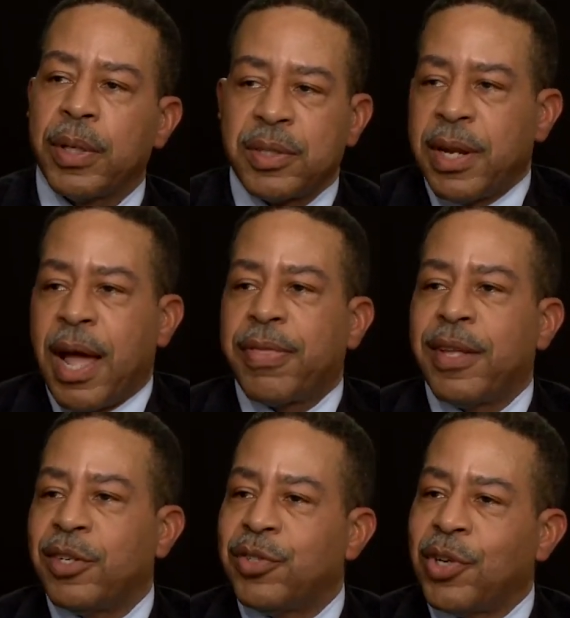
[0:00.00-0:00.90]
It's not
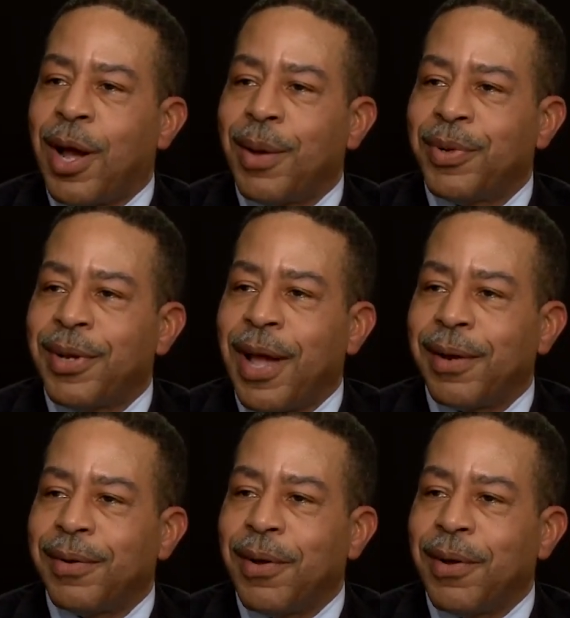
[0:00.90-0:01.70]
that the jobs are not